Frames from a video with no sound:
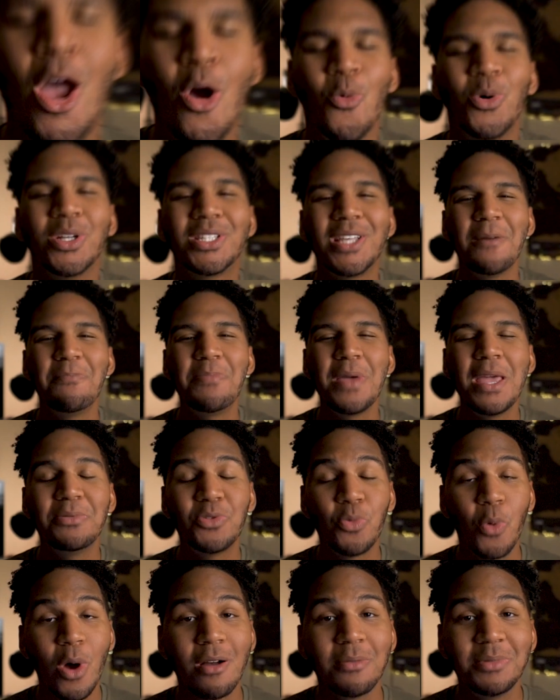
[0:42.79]
What's up,
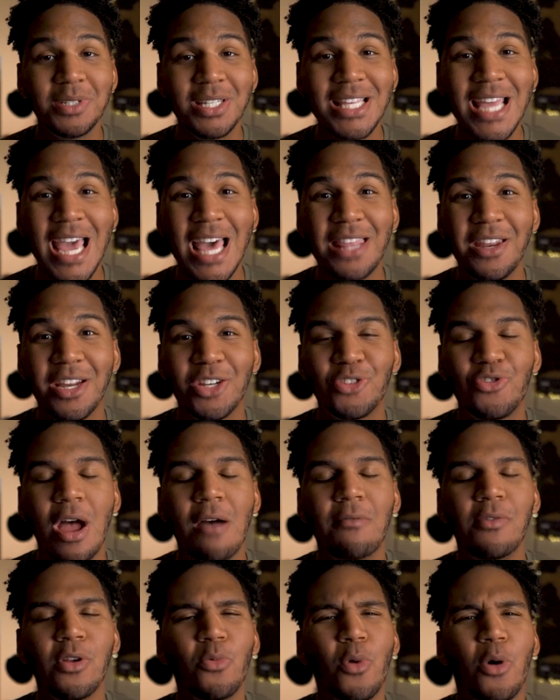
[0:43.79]
peeps? Welcome to the Ethnic
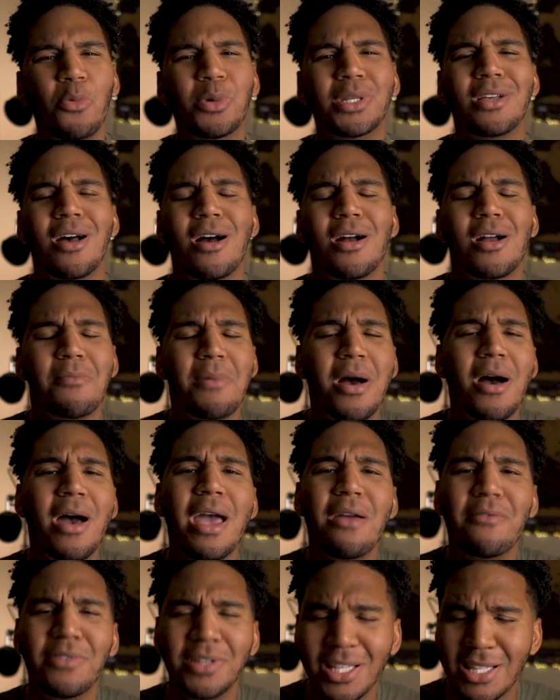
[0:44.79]
Traveler, where we talk about
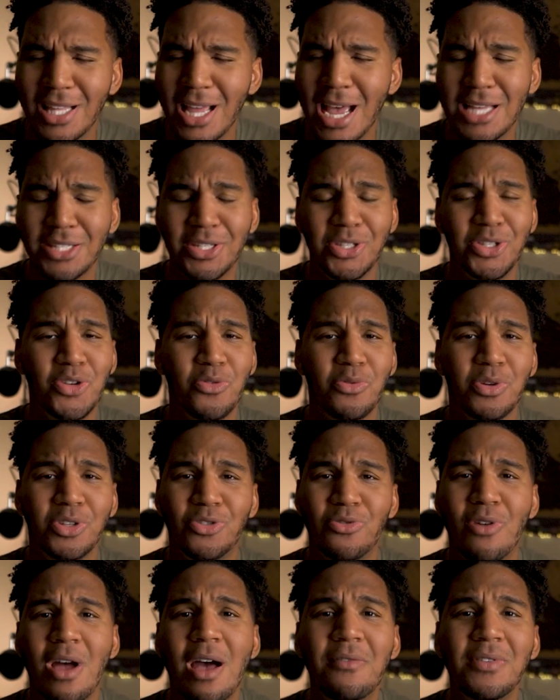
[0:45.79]
everything that has to do with
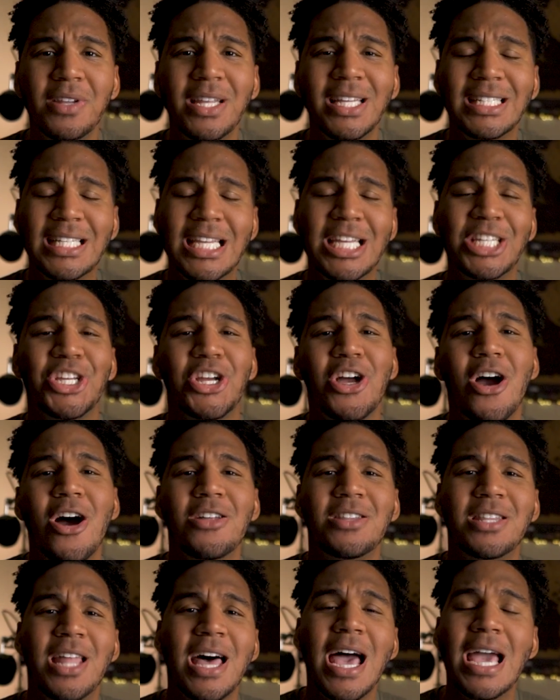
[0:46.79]
traveling, teaching
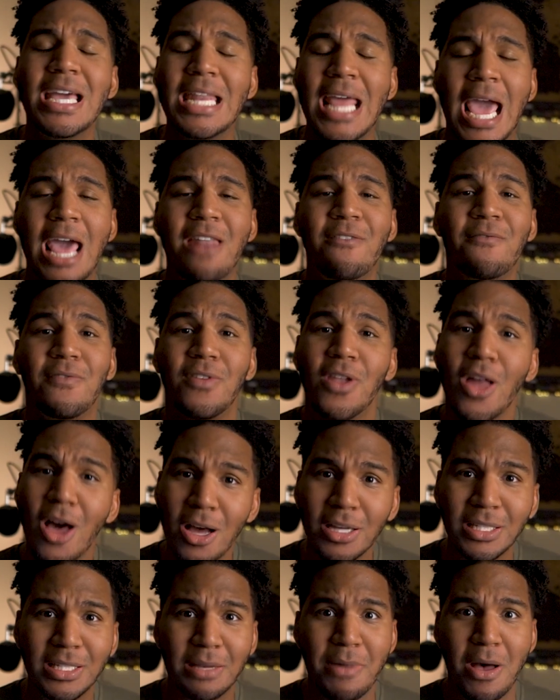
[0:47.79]
online, and
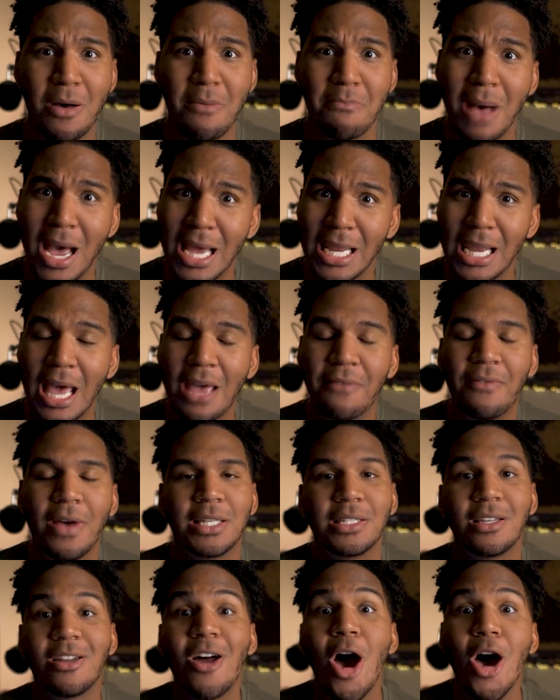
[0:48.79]
vlogs about my life
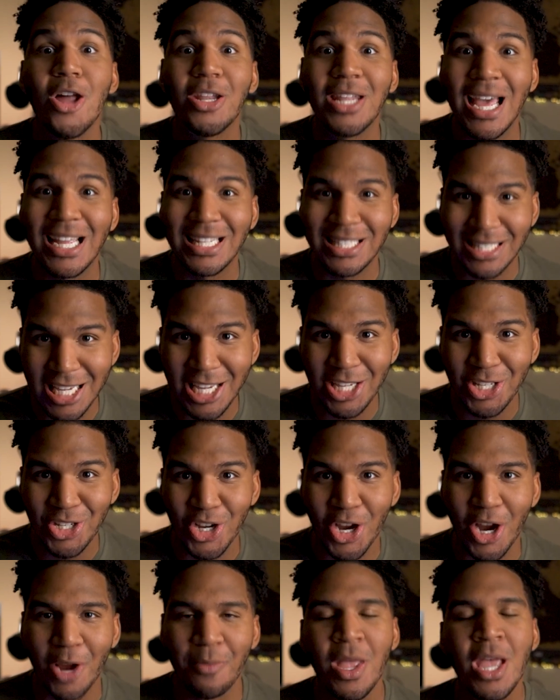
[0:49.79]
as an online
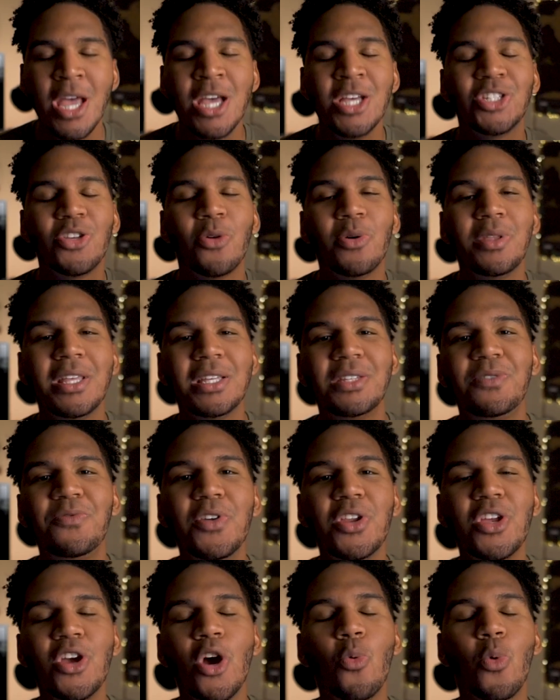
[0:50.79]
teacher. So in this
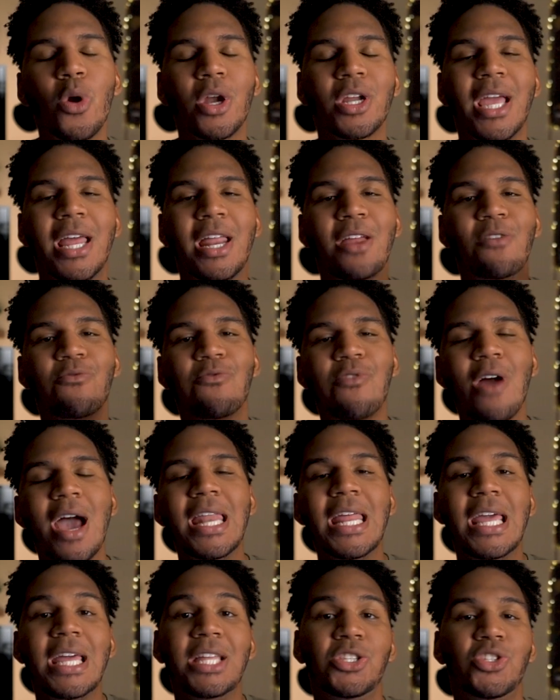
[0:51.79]
video, we're getting
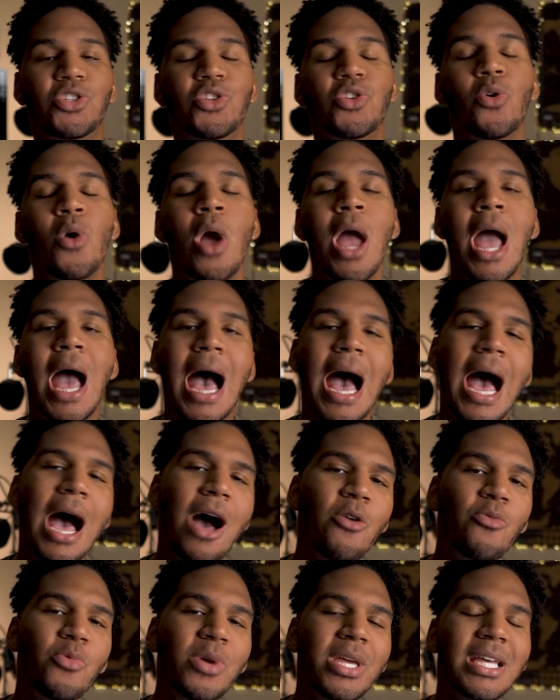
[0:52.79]
right into
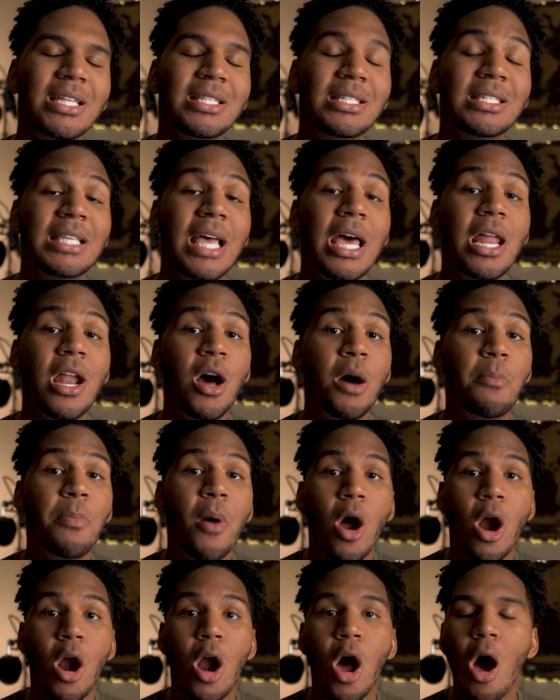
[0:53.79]
how we can set
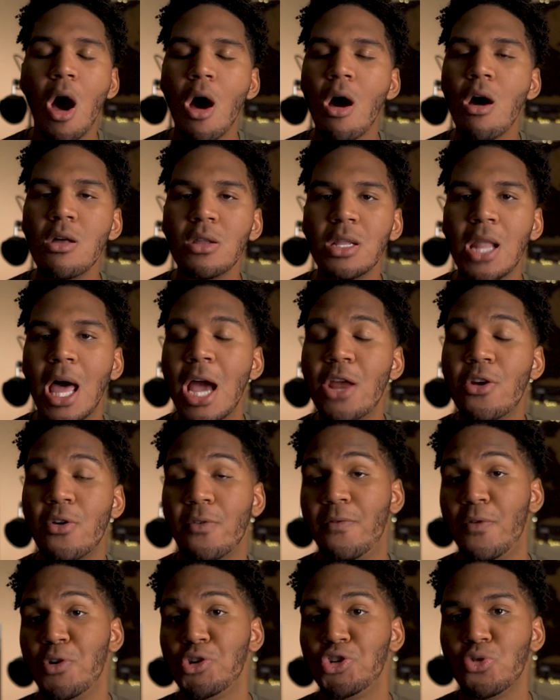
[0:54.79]
up our online or
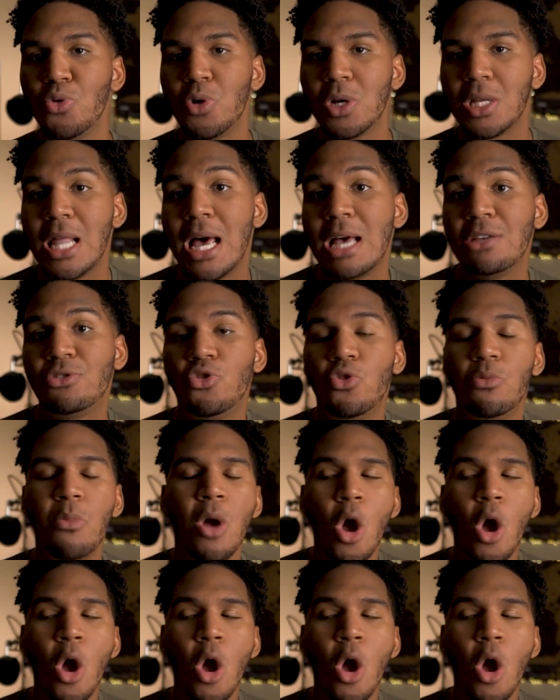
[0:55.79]
virtual classroom